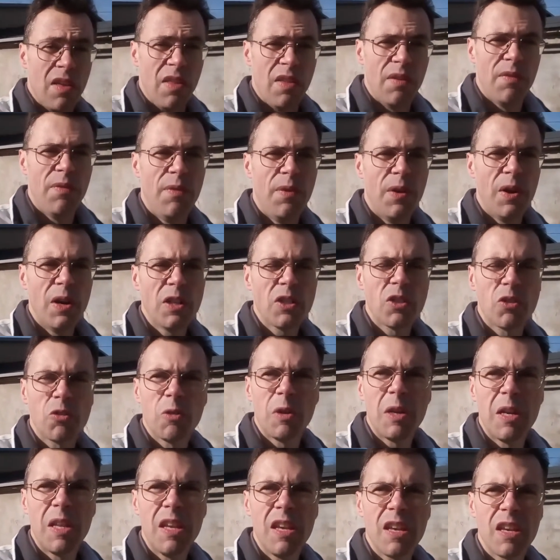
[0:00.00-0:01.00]
the
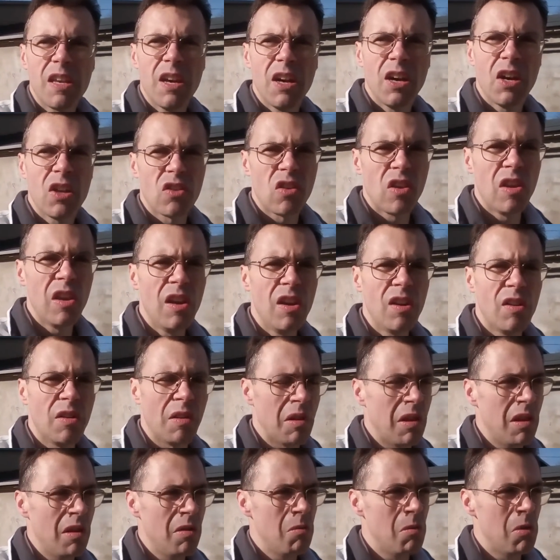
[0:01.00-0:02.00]
first one he got
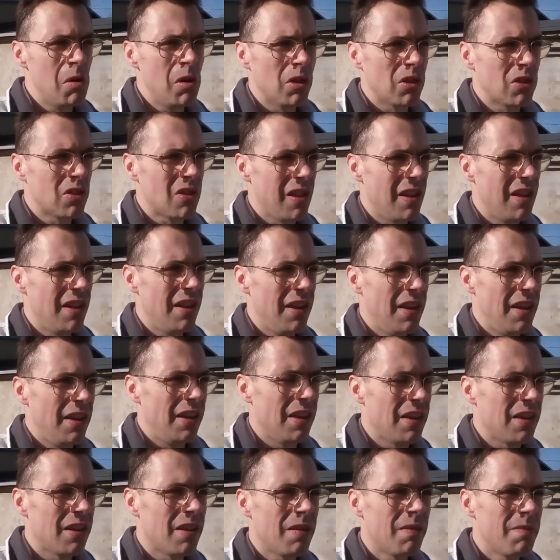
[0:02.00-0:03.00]
here he was
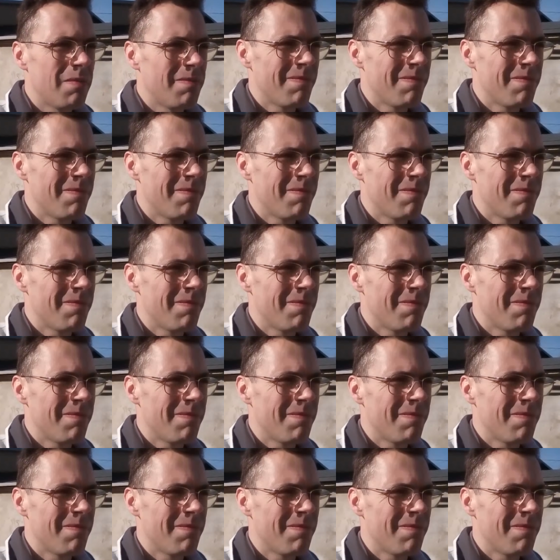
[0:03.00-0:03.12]
like